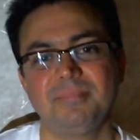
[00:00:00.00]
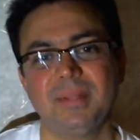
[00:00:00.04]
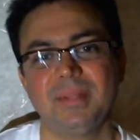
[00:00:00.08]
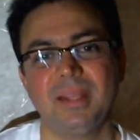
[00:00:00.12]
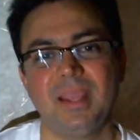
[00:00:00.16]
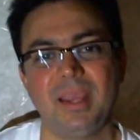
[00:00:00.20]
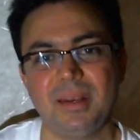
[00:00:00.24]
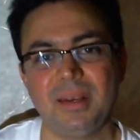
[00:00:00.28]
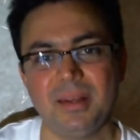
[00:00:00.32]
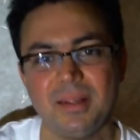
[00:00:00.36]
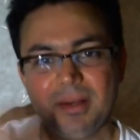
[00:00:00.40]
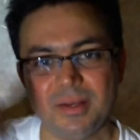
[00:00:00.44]

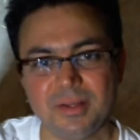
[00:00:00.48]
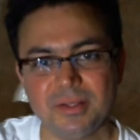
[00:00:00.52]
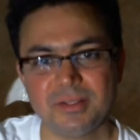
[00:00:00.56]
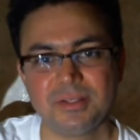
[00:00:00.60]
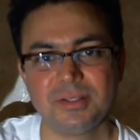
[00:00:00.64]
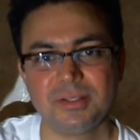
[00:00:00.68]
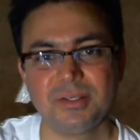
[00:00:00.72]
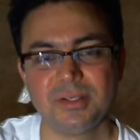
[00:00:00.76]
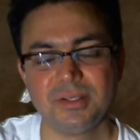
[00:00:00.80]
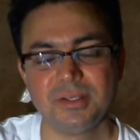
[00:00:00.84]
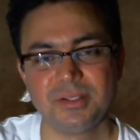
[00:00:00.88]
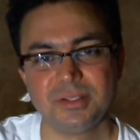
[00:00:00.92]
And it
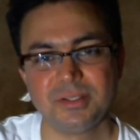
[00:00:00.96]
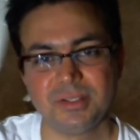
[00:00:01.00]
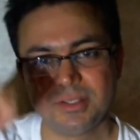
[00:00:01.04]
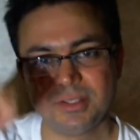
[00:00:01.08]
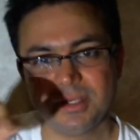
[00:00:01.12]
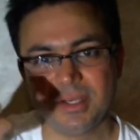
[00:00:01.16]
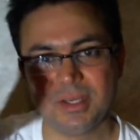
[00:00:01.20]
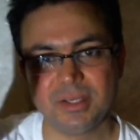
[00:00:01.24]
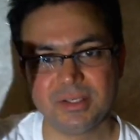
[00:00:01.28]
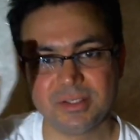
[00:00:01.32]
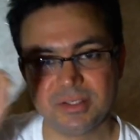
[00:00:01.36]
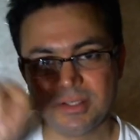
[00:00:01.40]

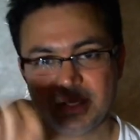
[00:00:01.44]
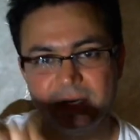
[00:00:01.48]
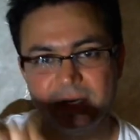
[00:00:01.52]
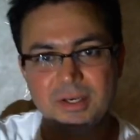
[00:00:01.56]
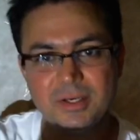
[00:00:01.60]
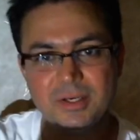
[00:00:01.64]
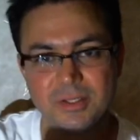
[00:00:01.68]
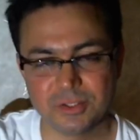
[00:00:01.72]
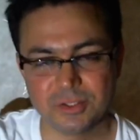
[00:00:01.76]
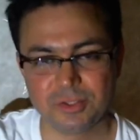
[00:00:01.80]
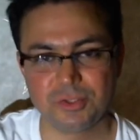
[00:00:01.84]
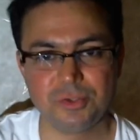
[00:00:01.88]
says that
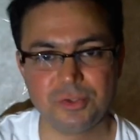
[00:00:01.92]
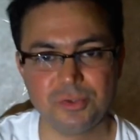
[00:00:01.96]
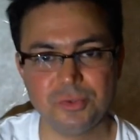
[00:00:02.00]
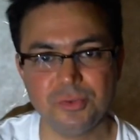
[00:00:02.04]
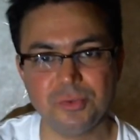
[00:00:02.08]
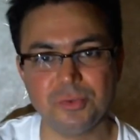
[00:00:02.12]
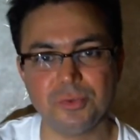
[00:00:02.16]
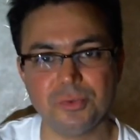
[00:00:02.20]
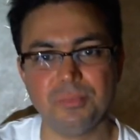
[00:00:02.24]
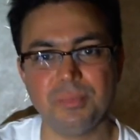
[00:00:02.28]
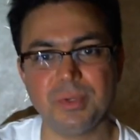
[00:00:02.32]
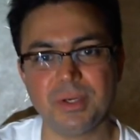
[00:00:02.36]
it's
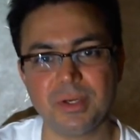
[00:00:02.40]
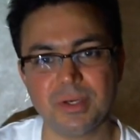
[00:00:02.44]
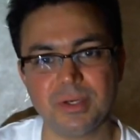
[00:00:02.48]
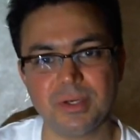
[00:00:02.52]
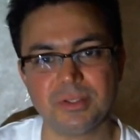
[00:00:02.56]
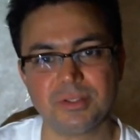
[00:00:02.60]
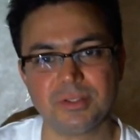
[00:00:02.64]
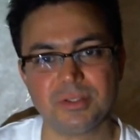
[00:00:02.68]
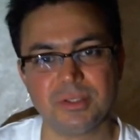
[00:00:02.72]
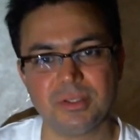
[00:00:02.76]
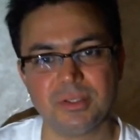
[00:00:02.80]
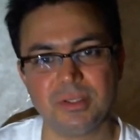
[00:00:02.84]
true
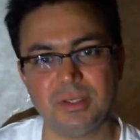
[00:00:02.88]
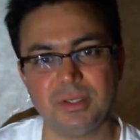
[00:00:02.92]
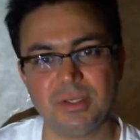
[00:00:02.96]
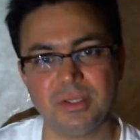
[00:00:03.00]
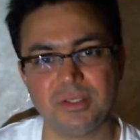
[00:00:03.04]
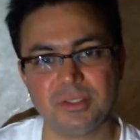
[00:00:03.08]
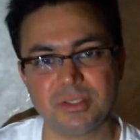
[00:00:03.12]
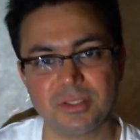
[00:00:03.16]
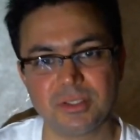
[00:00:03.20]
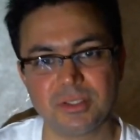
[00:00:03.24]
because it's